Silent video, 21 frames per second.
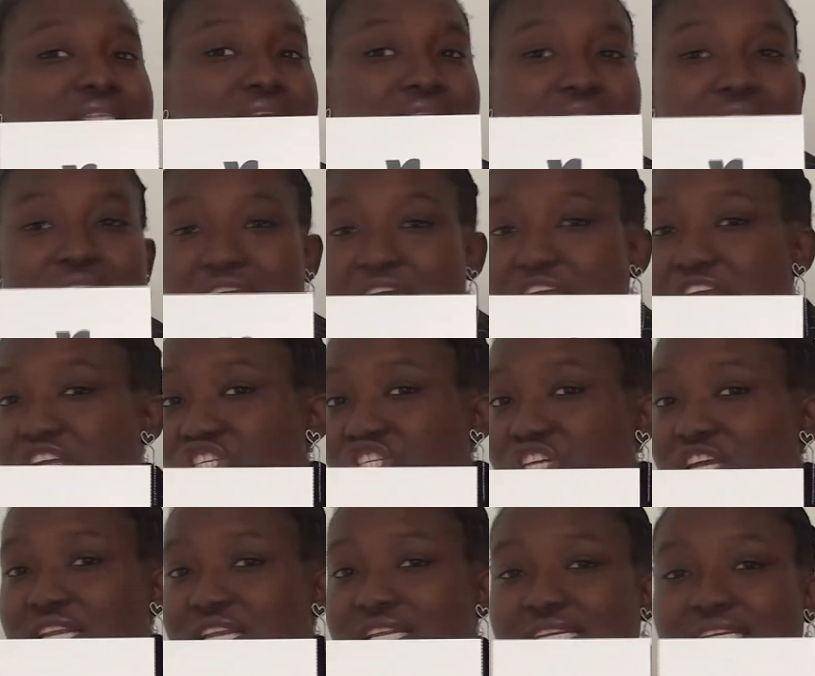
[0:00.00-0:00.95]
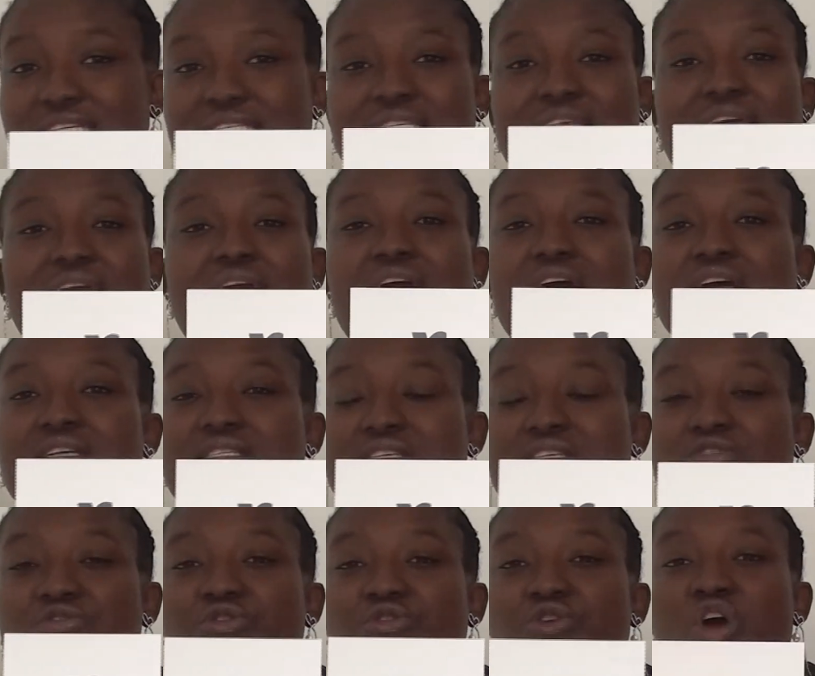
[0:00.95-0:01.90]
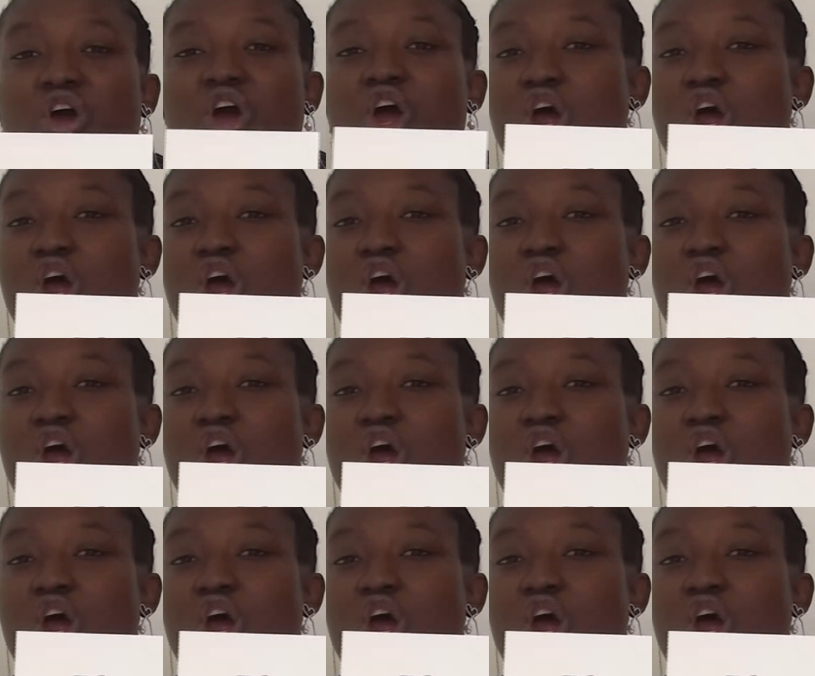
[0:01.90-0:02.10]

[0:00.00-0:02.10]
then the action is as if